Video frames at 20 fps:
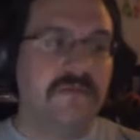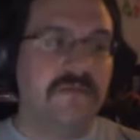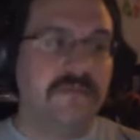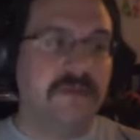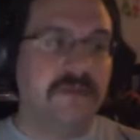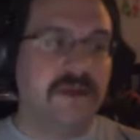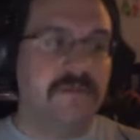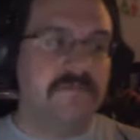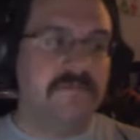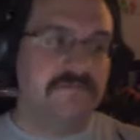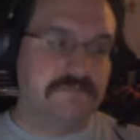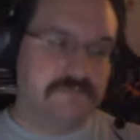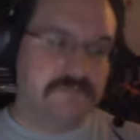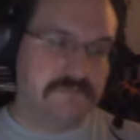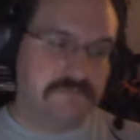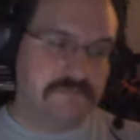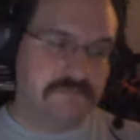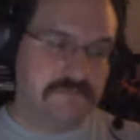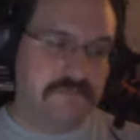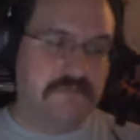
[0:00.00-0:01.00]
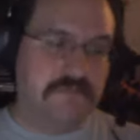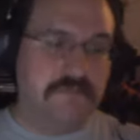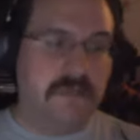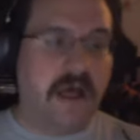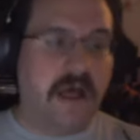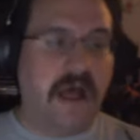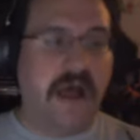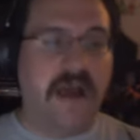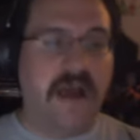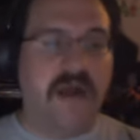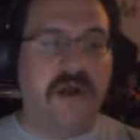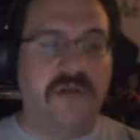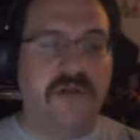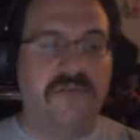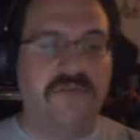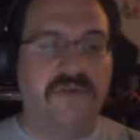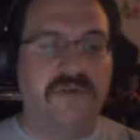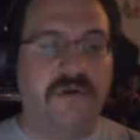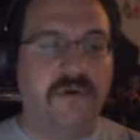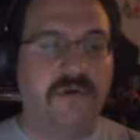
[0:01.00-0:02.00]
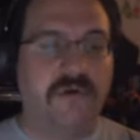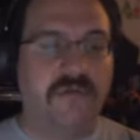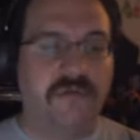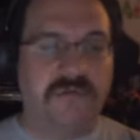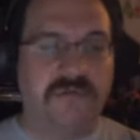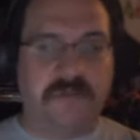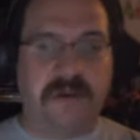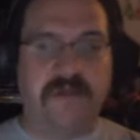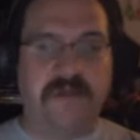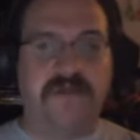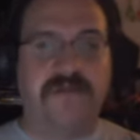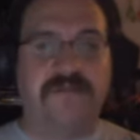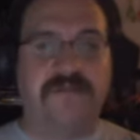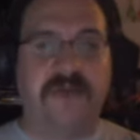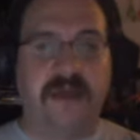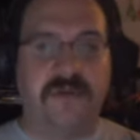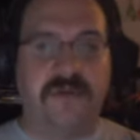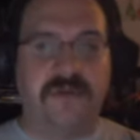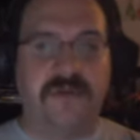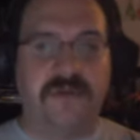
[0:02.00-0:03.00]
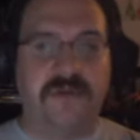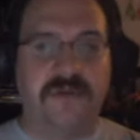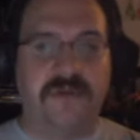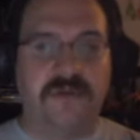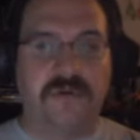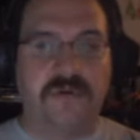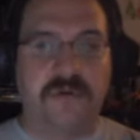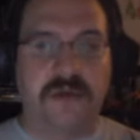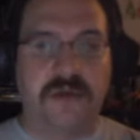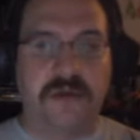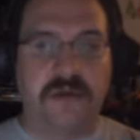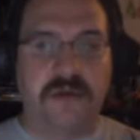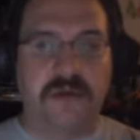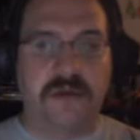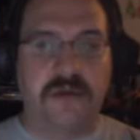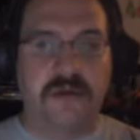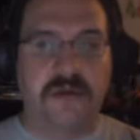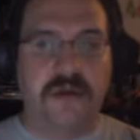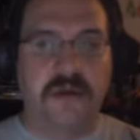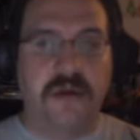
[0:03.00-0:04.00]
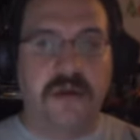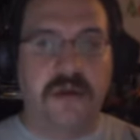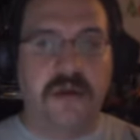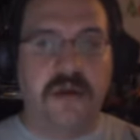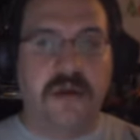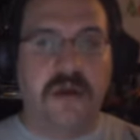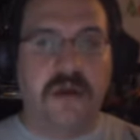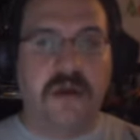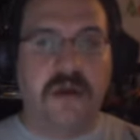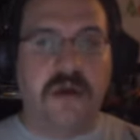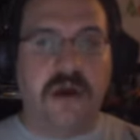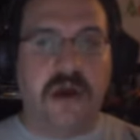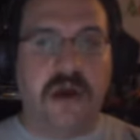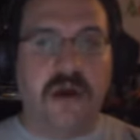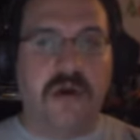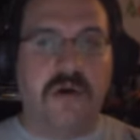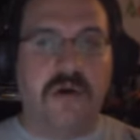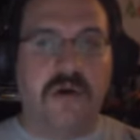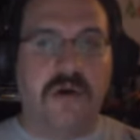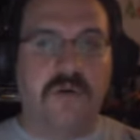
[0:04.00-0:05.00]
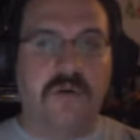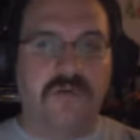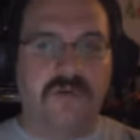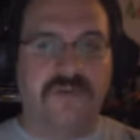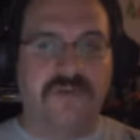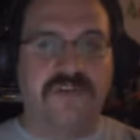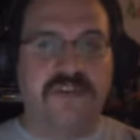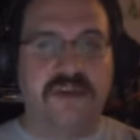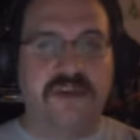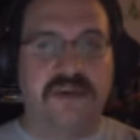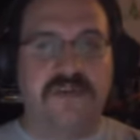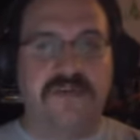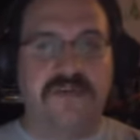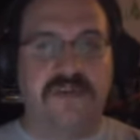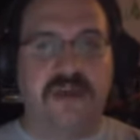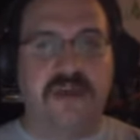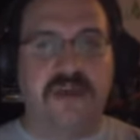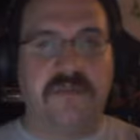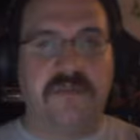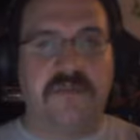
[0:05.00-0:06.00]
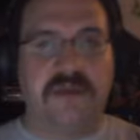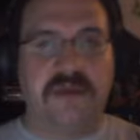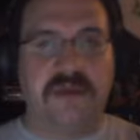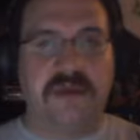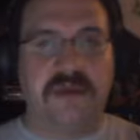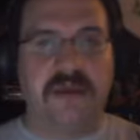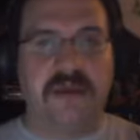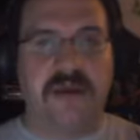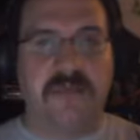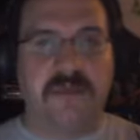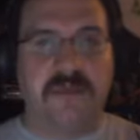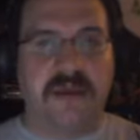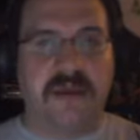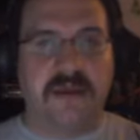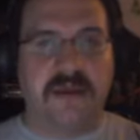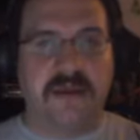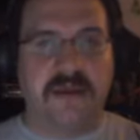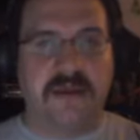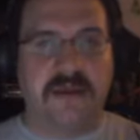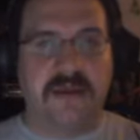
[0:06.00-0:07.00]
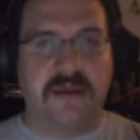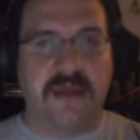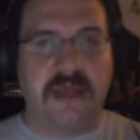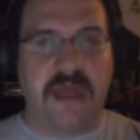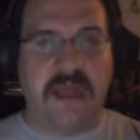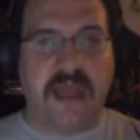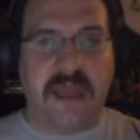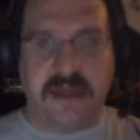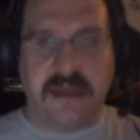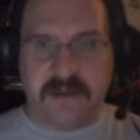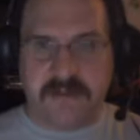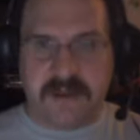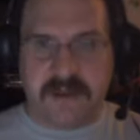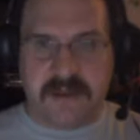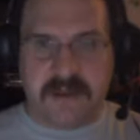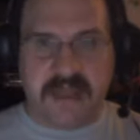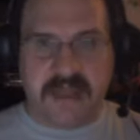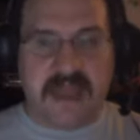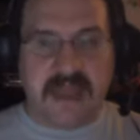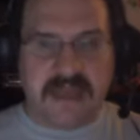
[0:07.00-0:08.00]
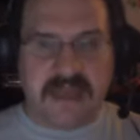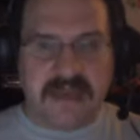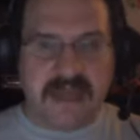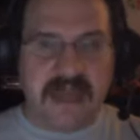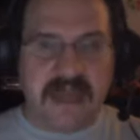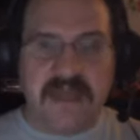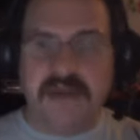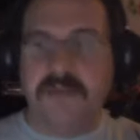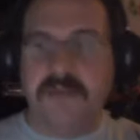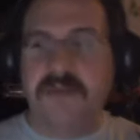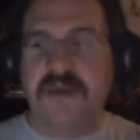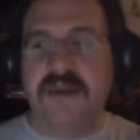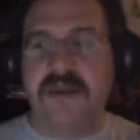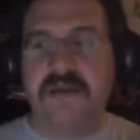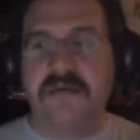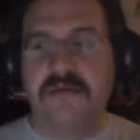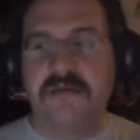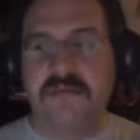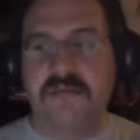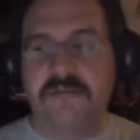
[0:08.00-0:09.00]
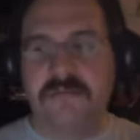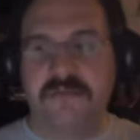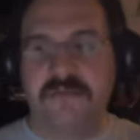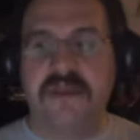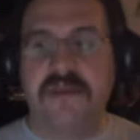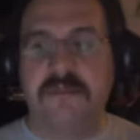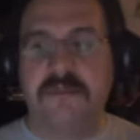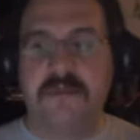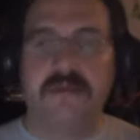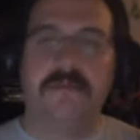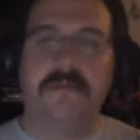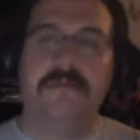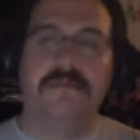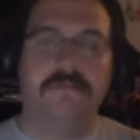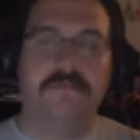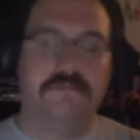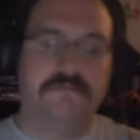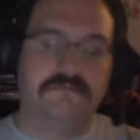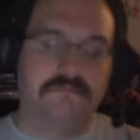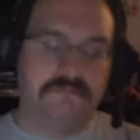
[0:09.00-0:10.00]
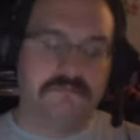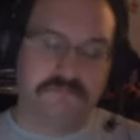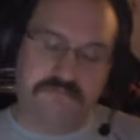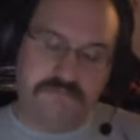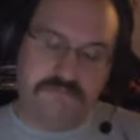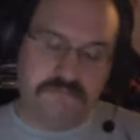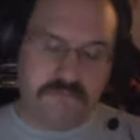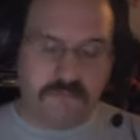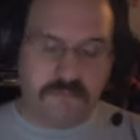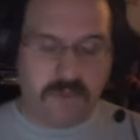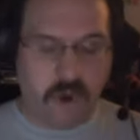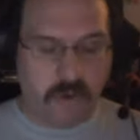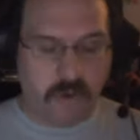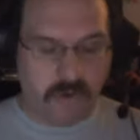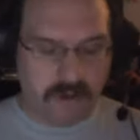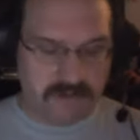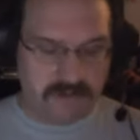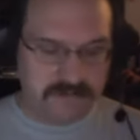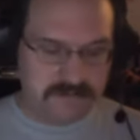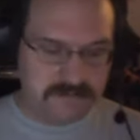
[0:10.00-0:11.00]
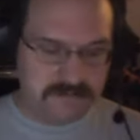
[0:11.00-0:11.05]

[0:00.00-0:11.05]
But I also respect the fact that they're going overseas and picking up a anime, an anime meme. Oh well.